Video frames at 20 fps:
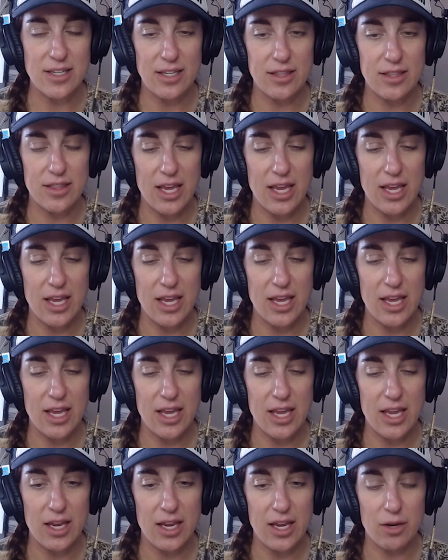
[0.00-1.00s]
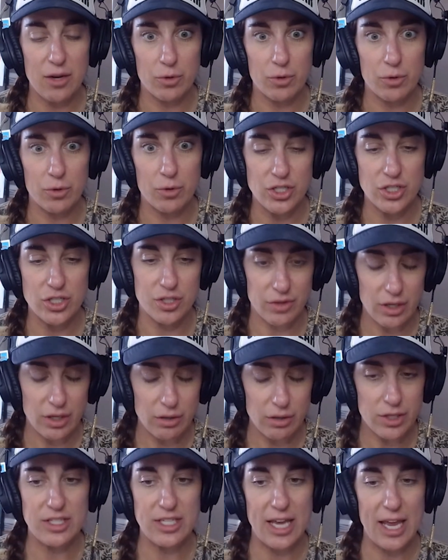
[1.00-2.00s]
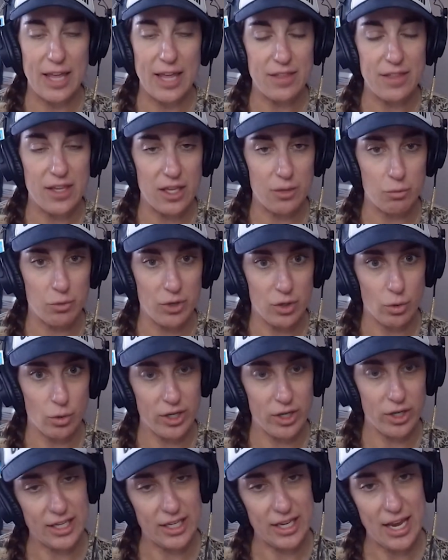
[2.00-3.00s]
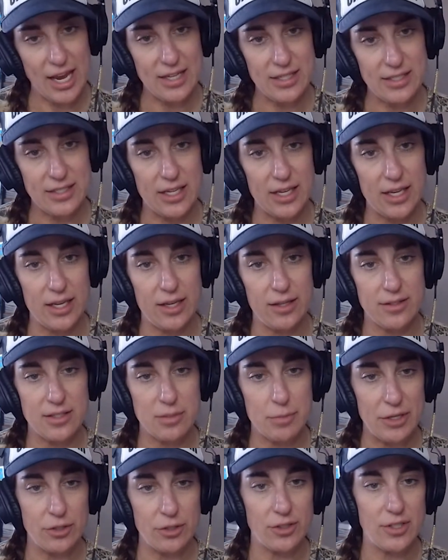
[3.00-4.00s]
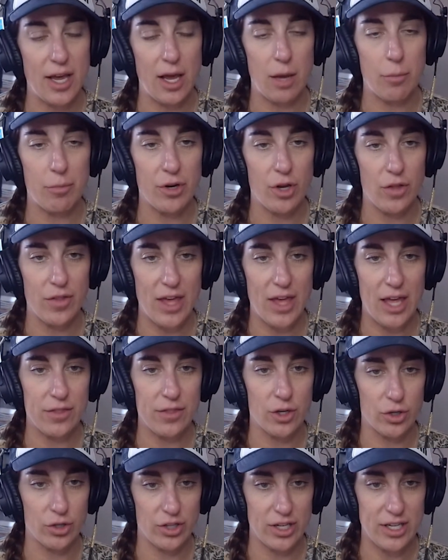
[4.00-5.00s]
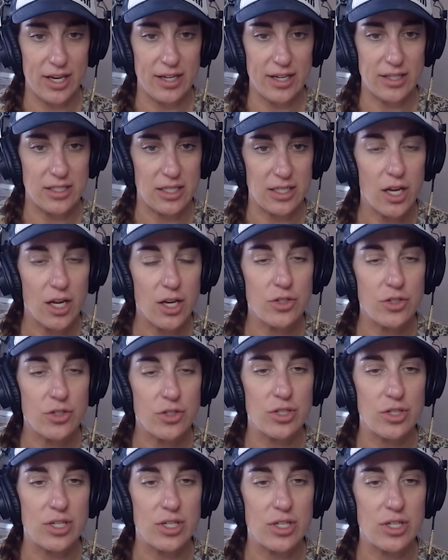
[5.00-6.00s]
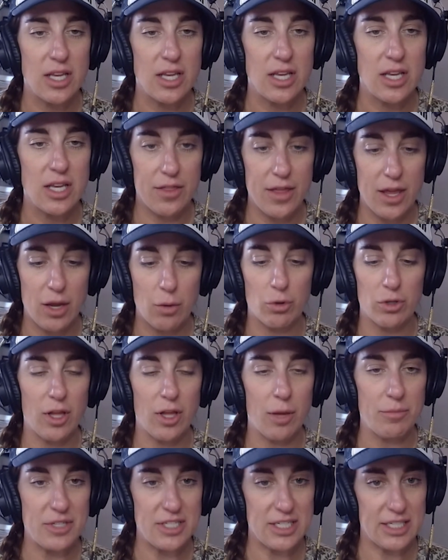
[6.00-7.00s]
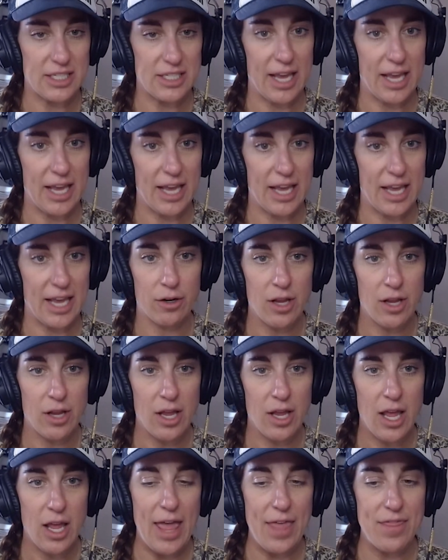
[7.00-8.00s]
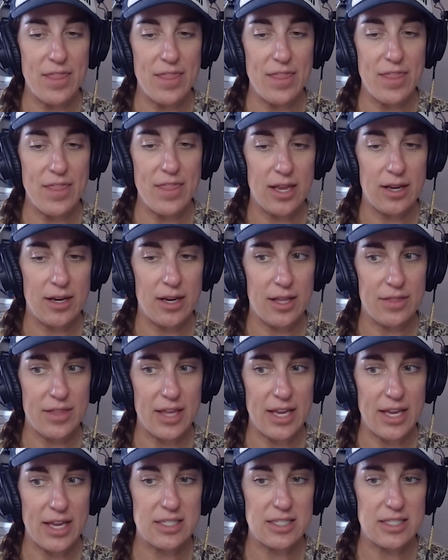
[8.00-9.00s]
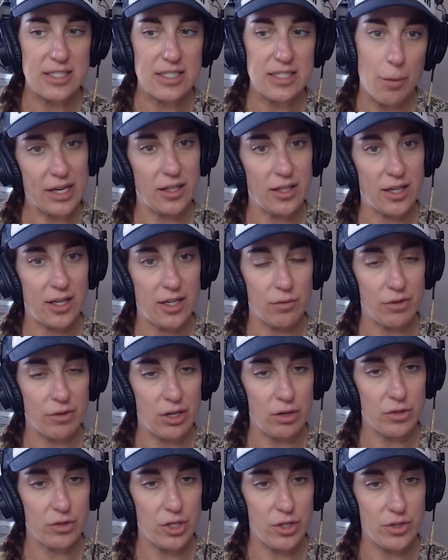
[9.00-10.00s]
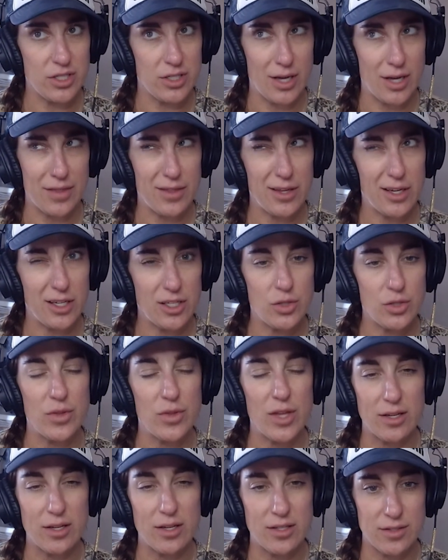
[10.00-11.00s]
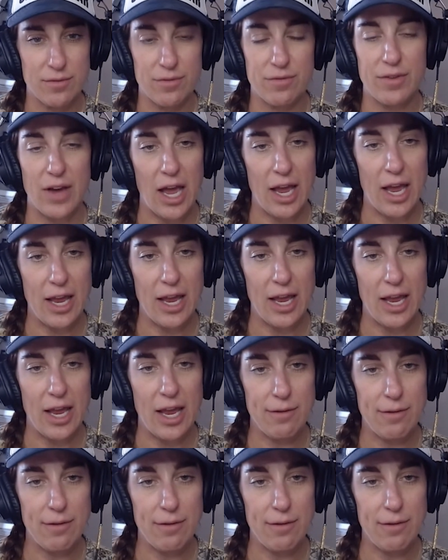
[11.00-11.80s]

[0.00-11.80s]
they were in charge of railroads. And then when oil and gas hit, Spindletop and all that in the early 1900s, they were lumped together. And then they stopped regulating railroads in, I think, 2005.